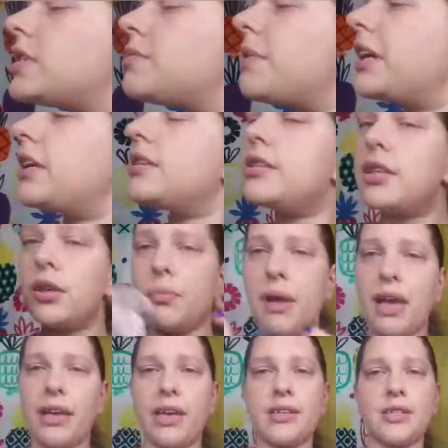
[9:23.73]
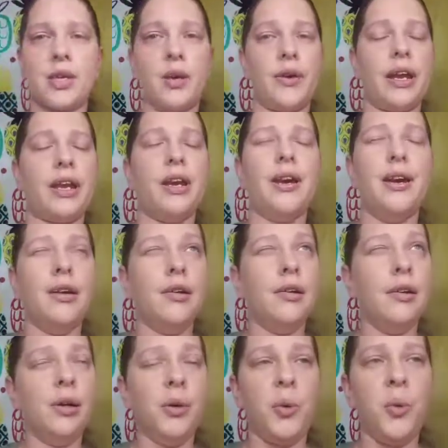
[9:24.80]
is my concealer bag, yes. All right.
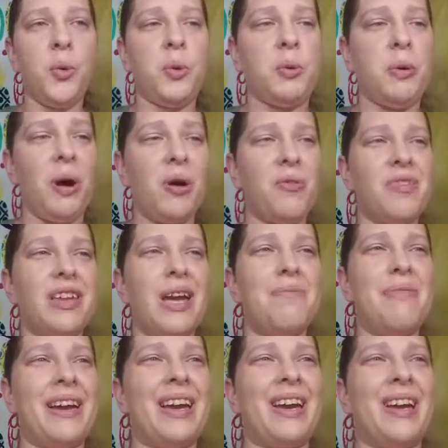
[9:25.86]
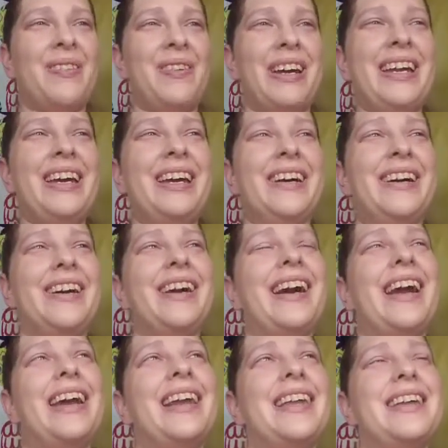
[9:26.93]
Ooh, hopefully I pick a good one.
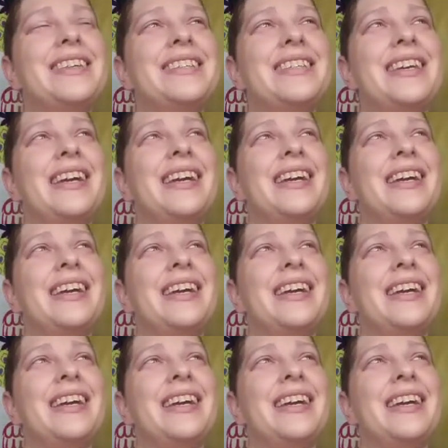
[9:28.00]
Alright, let's see.